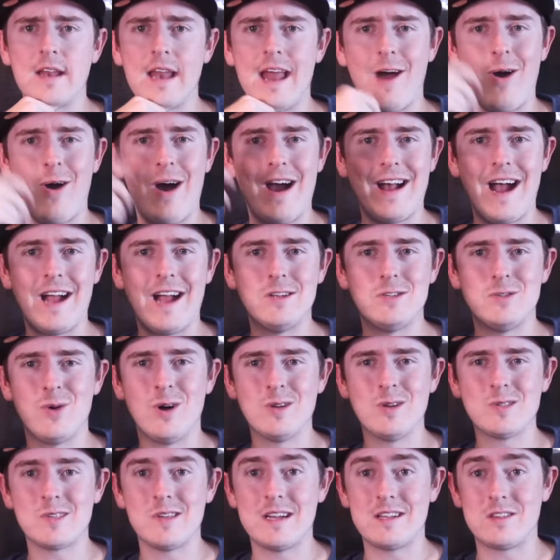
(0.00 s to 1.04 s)
Now, I do
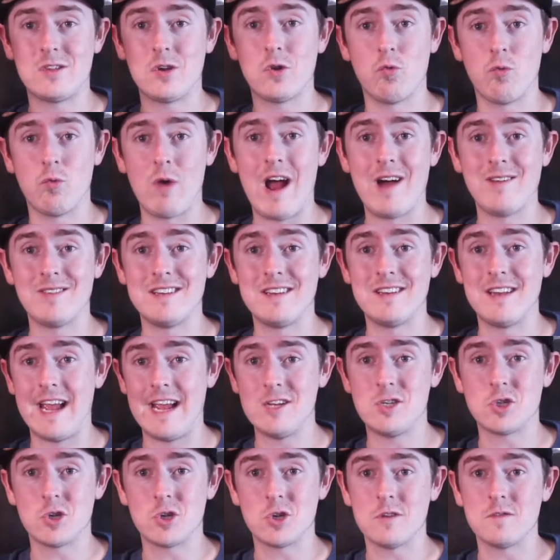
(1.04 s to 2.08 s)
also like the grounded
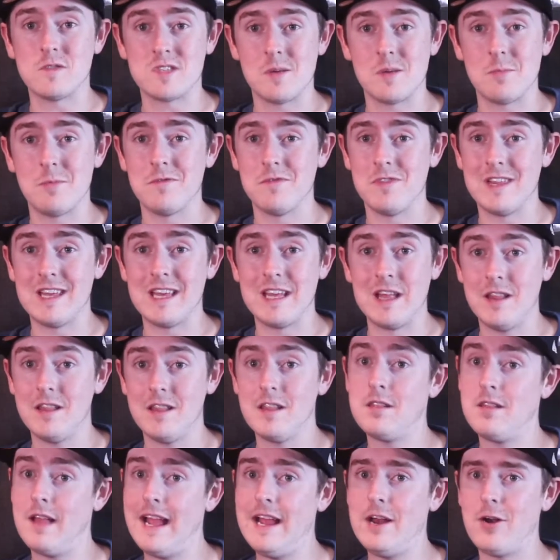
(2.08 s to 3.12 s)
nature of some of the
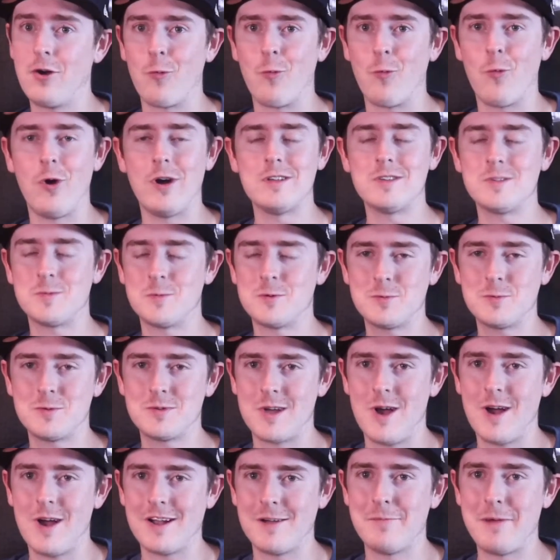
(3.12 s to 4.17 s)
later ones, which we'll
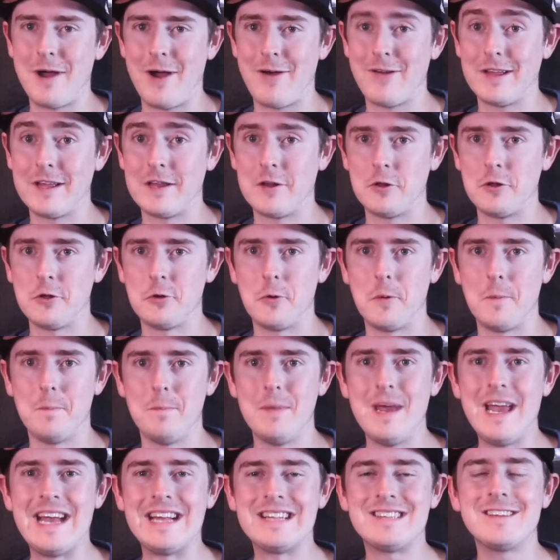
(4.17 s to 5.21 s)
talk about in a little
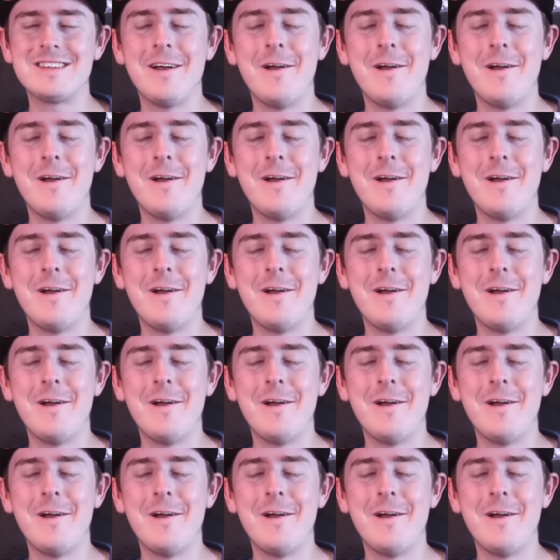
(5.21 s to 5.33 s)
bit.